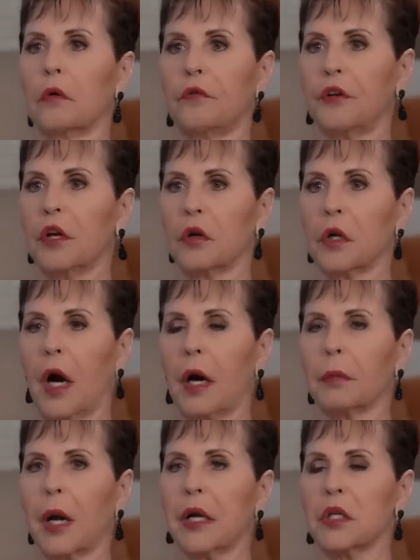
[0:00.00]
feel
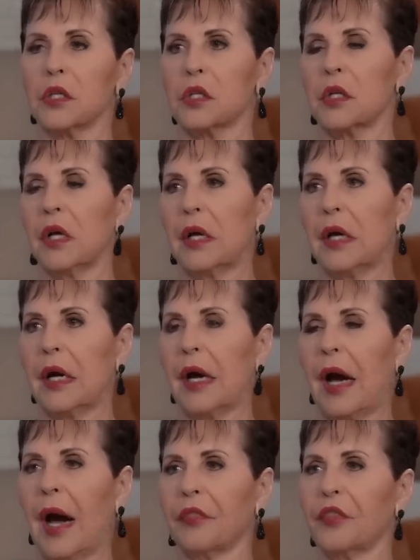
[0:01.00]
God, but
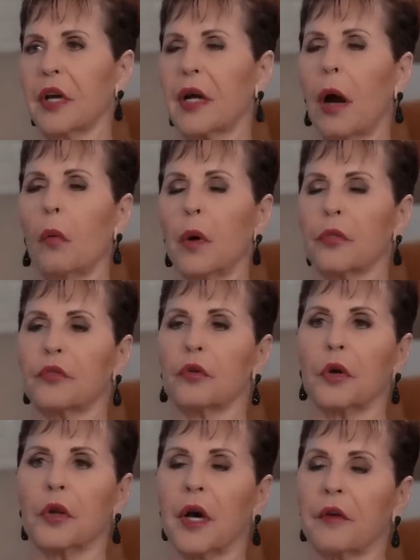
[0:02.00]
I think I went
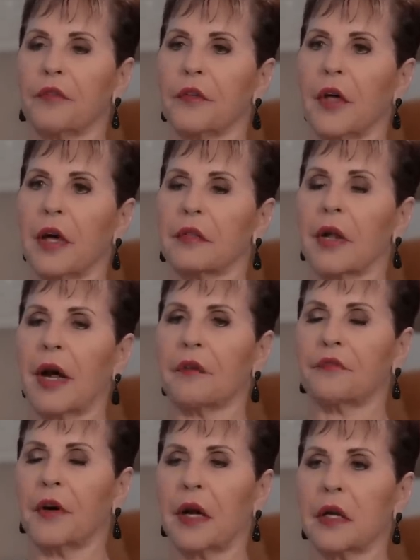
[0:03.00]
through enough of that I
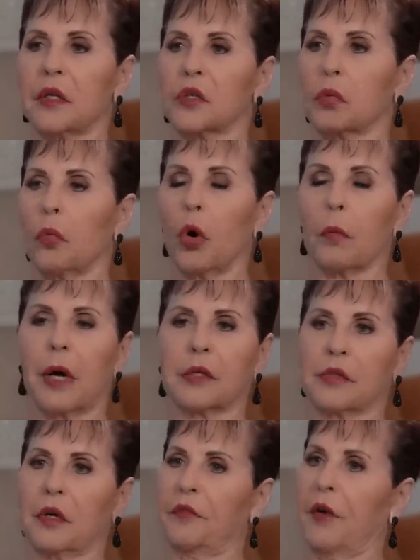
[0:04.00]
finally just wore
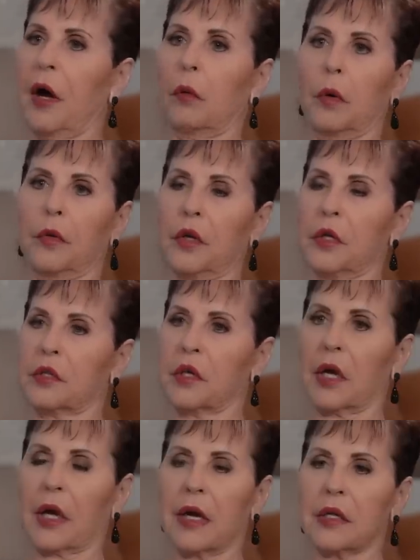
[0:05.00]
myself out with it. It's
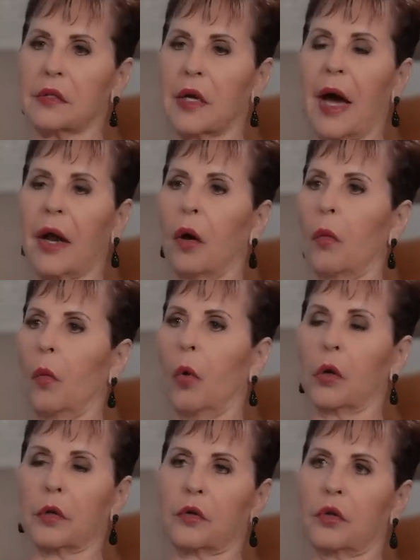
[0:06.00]
like, I don't
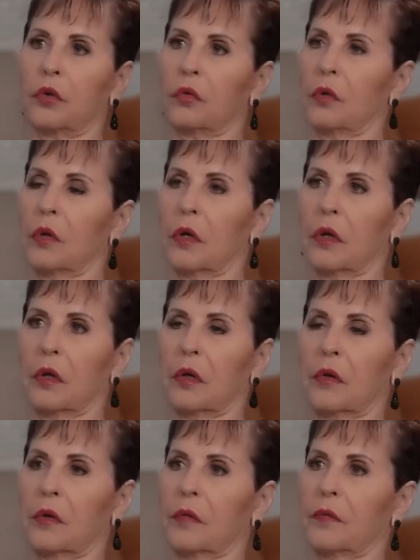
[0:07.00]
want to.
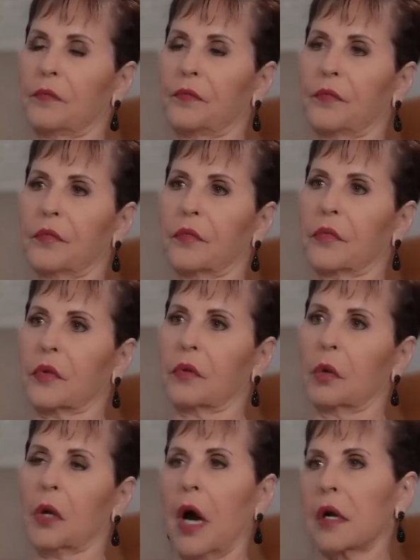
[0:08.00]

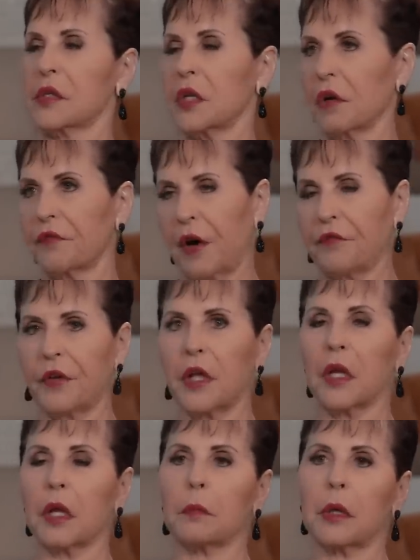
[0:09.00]
Well, God is here if I
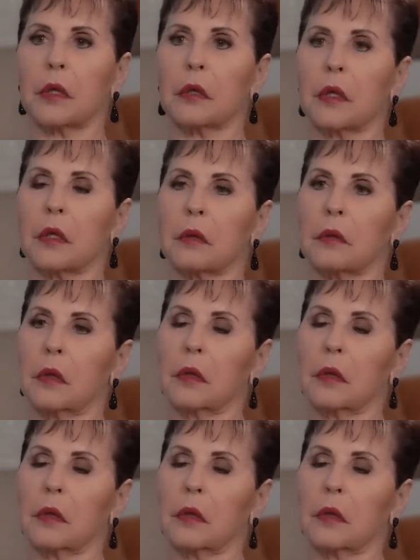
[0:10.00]
feel him, and